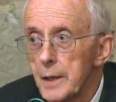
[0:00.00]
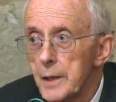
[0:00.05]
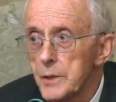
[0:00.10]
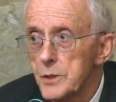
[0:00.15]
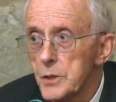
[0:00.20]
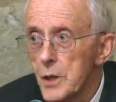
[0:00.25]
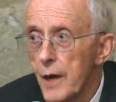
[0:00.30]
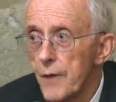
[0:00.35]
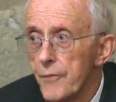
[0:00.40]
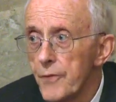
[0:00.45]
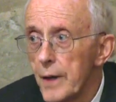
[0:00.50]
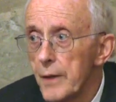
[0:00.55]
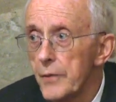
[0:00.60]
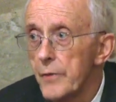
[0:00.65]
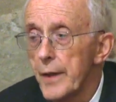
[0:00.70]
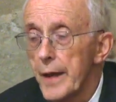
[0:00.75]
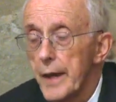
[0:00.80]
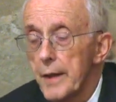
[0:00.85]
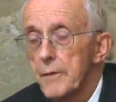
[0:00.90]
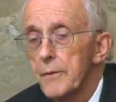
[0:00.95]
So I
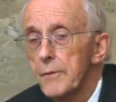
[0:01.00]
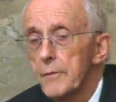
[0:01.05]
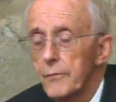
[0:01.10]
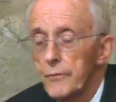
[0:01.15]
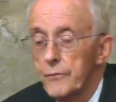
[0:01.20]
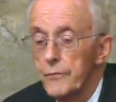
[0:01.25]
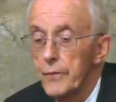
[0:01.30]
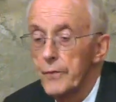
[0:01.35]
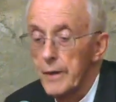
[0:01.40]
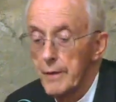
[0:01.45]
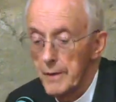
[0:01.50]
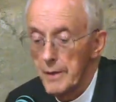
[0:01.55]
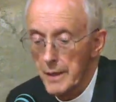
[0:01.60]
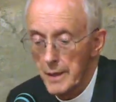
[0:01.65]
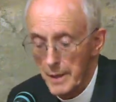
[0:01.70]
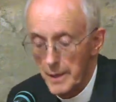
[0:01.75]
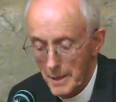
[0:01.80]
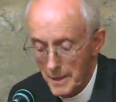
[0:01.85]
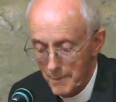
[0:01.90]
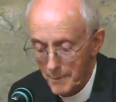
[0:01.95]
found that
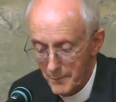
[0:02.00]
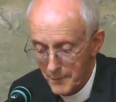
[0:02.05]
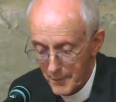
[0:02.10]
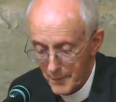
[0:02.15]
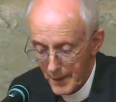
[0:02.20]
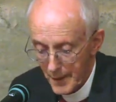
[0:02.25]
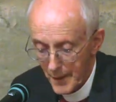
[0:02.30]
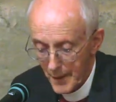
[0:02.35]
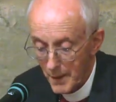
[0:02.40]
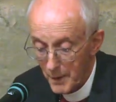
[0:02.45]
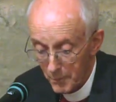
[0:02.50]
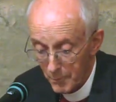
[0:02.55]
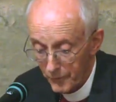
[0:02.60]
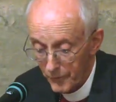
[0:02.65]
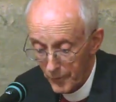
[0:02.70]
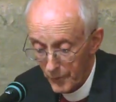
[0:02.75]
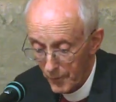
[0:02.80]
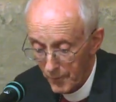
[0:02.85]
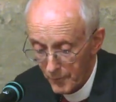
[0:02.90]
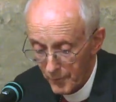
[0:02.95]
very
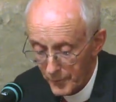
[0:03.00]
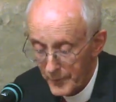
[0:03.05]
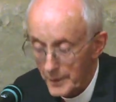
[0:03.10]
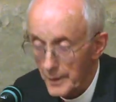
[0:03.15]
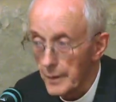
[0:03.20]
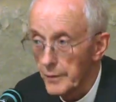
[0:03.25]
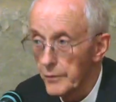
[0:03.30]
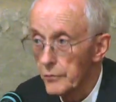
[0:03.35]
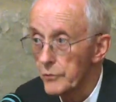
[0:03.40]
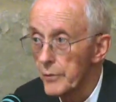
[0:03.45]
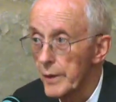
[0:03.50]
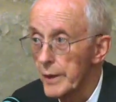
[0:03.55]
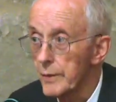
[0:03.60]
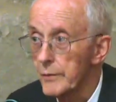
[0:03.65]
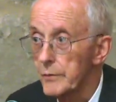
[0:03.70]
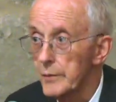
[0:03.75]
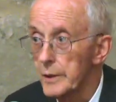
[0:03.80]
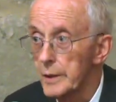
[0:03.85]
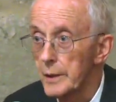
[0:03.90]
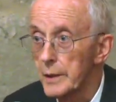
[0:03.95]
helpful and
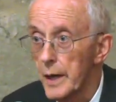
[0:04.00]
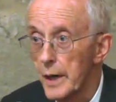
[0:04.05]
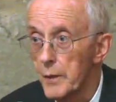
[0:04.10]
strengthening, and